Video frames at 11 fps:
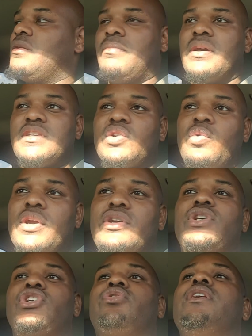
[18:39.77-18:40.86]
but it's quicker
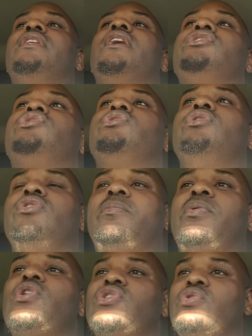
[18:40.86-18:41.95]
to straighten out your
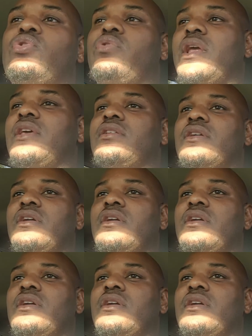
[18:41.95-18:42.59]
personal credit